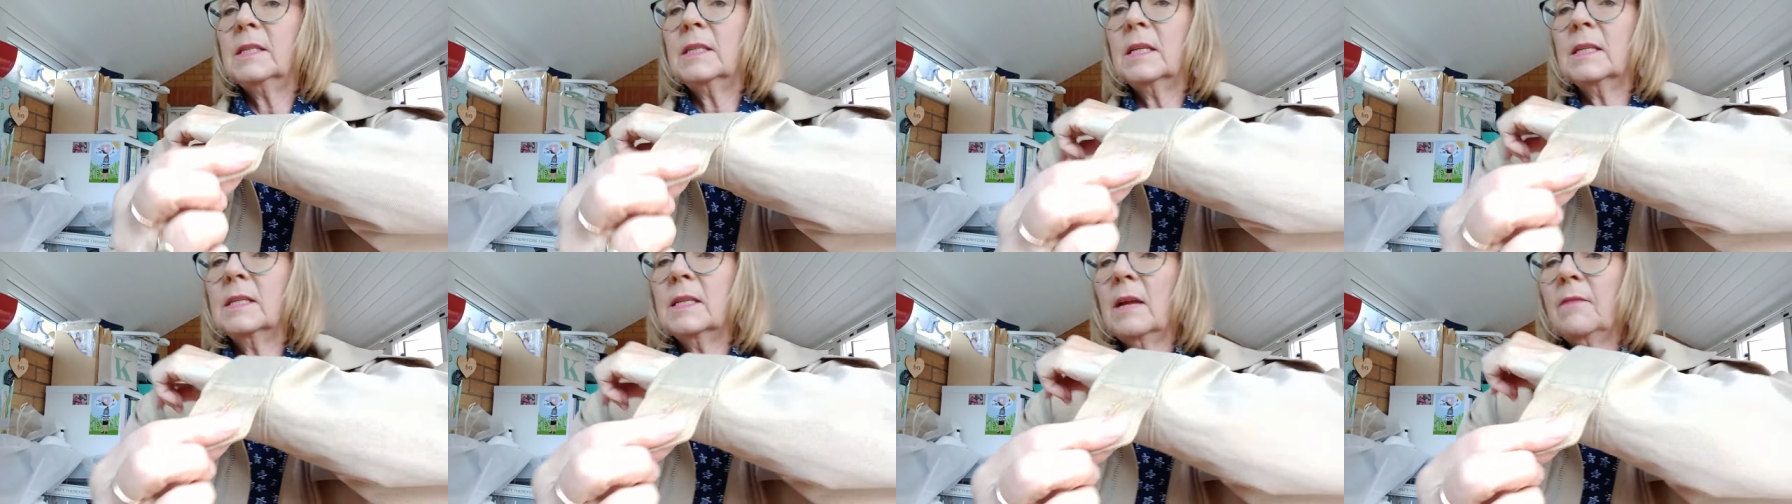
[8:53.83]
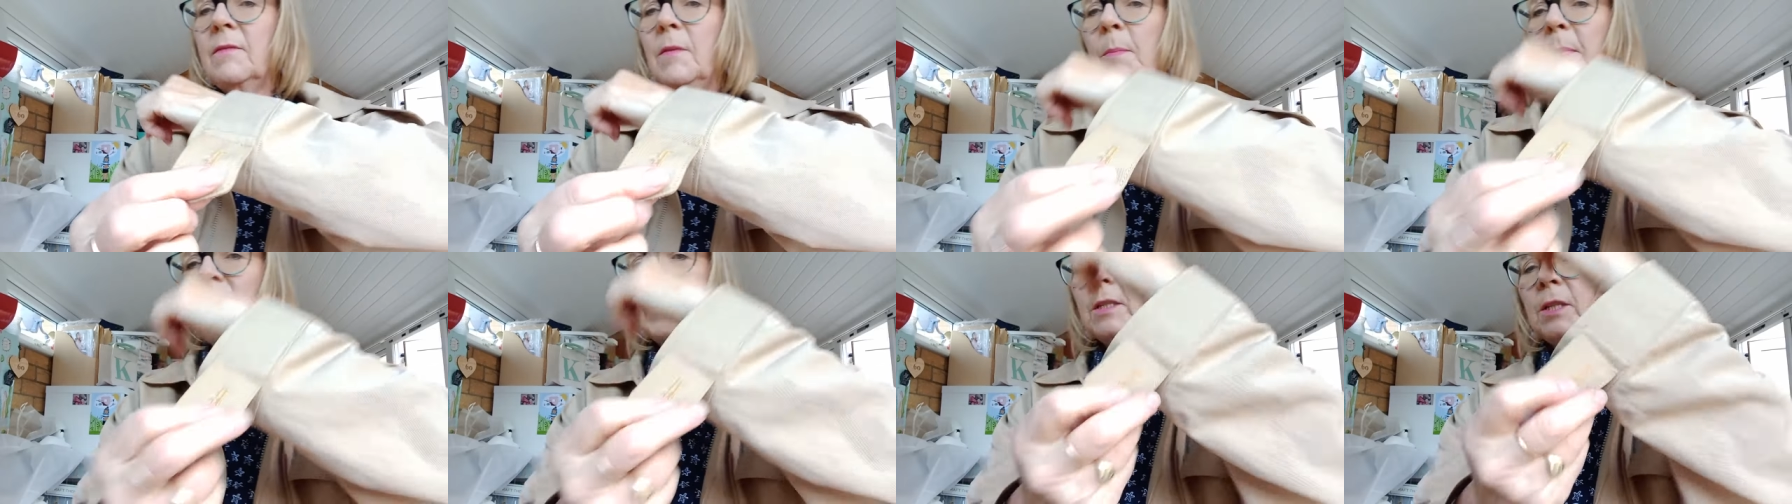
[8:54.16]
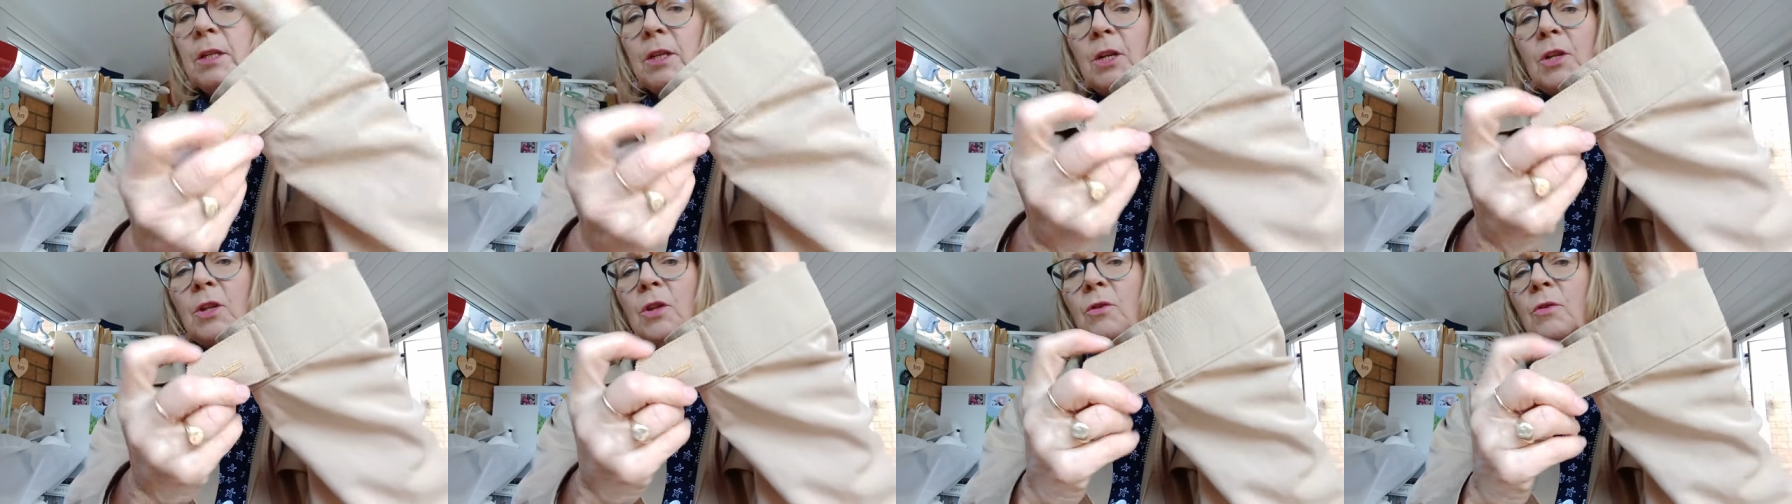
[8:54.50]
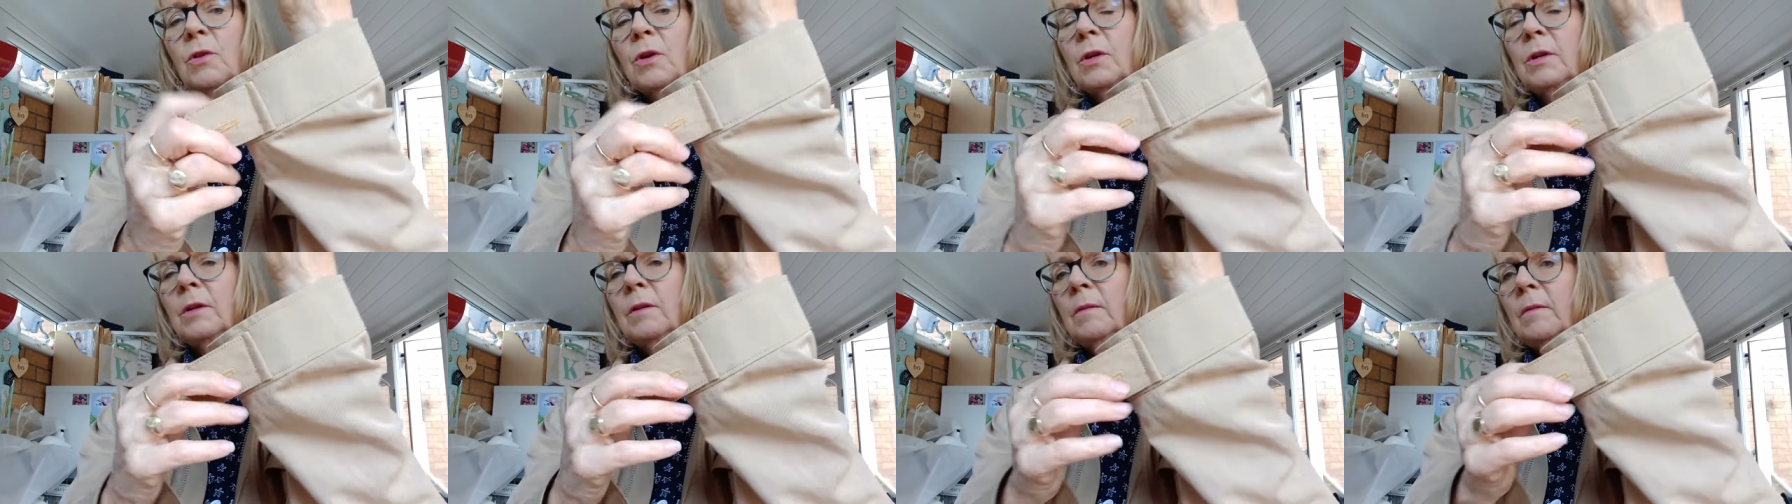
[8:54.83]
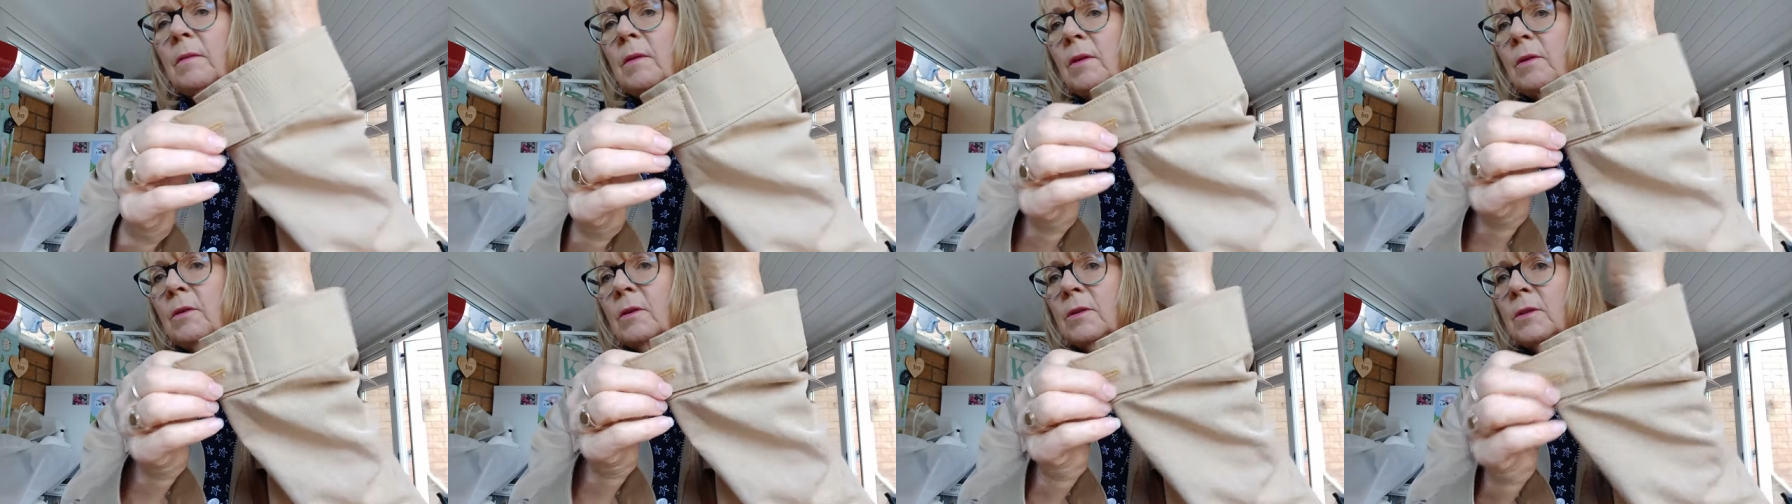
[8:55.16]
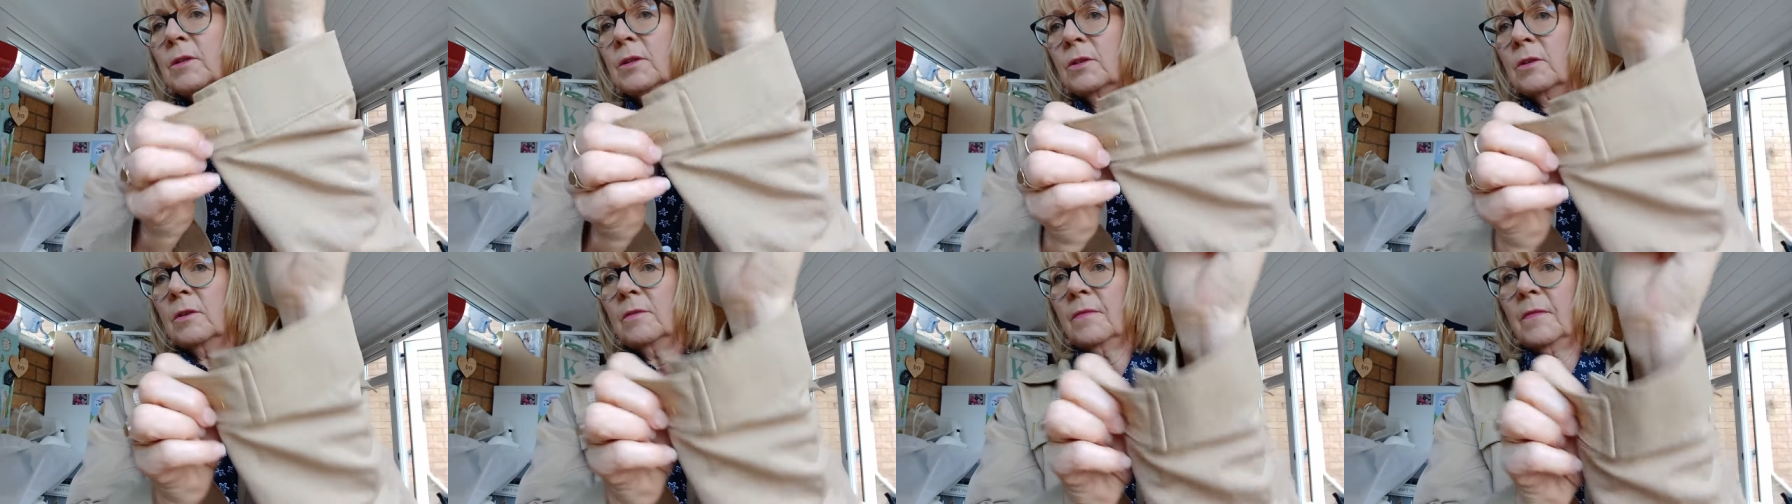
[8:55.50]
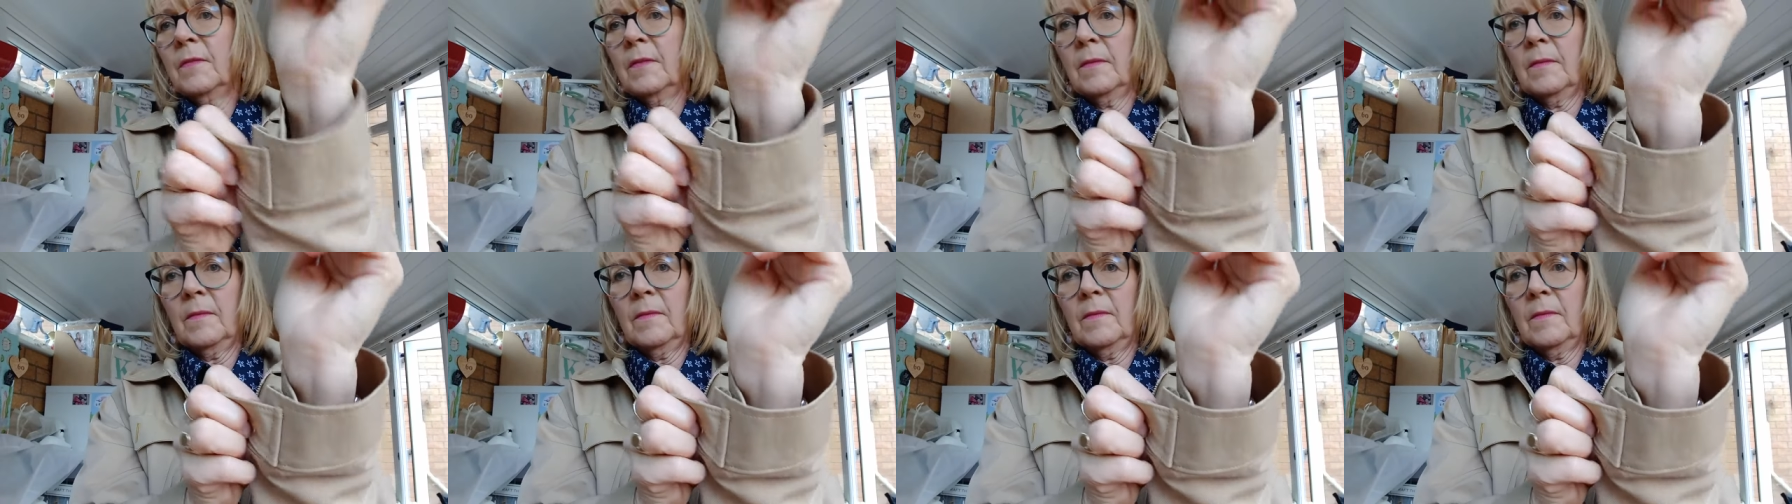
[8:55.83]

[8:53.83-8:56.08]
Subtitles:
does have a button, and you can sort of